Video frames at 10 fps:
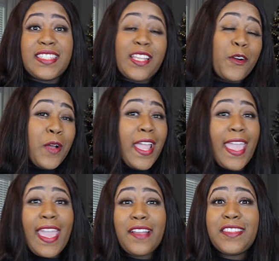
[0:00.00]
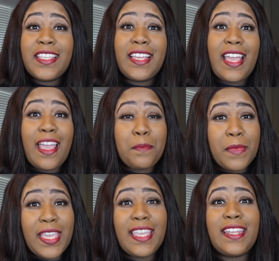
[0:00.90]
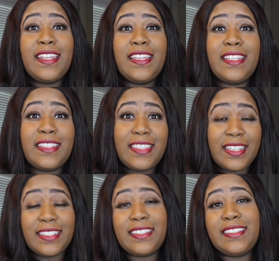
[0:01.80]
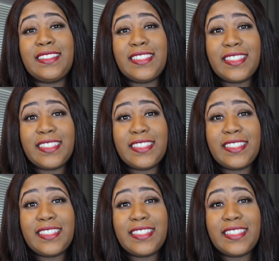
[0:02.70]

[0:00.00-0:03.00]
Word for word: So after I made this